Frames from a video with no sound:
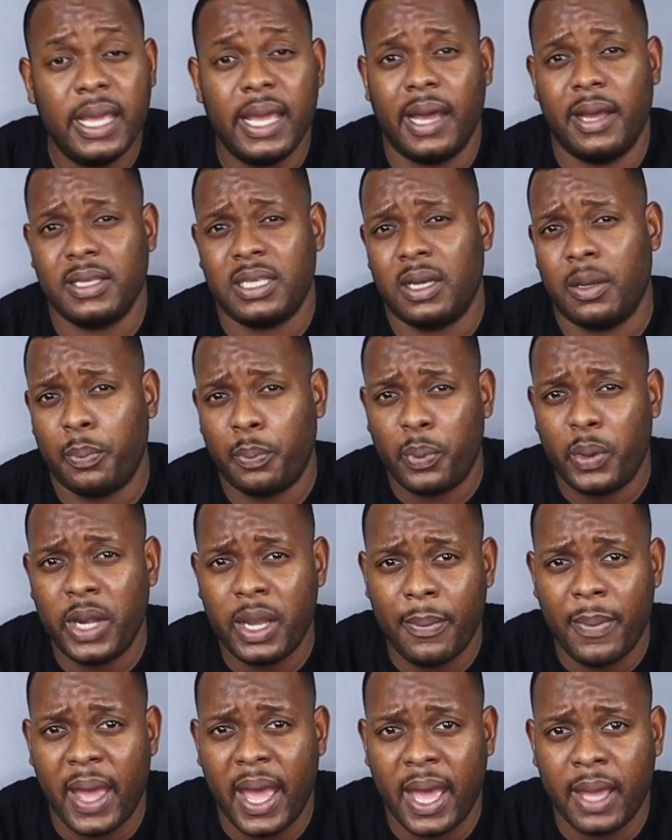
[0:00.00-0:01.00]
I was in a pretty
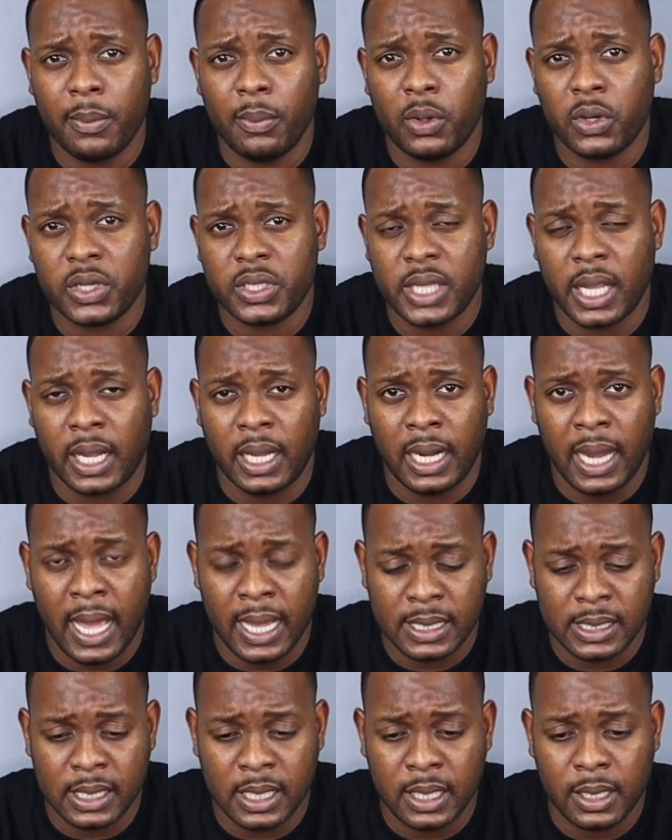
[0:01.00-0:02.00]
bad motorcycle
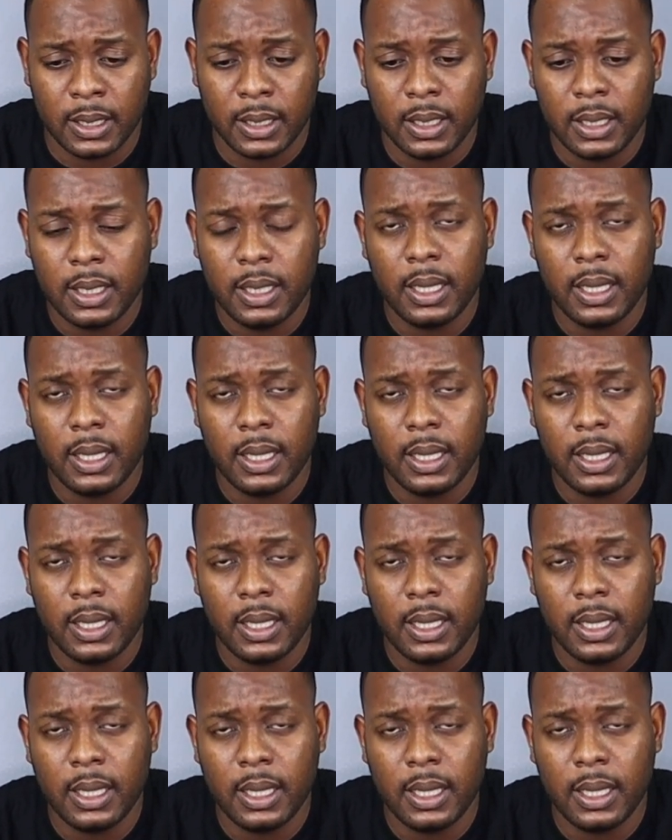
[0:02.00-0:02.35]
accident.